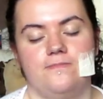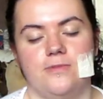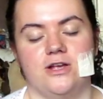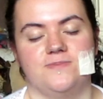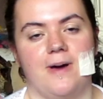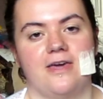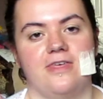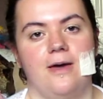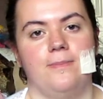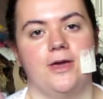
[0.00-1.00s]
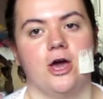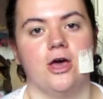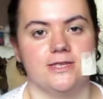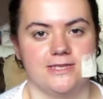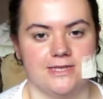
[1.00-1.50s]
nose back there,
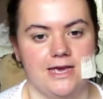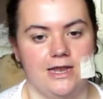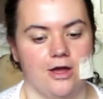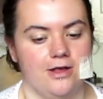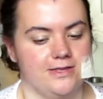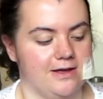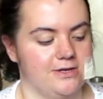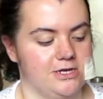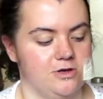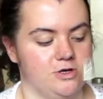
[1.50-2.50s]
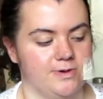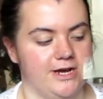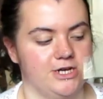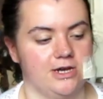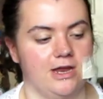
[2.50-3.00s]
because he knows how to do
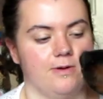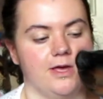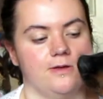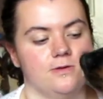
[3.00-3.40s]
duration anyway.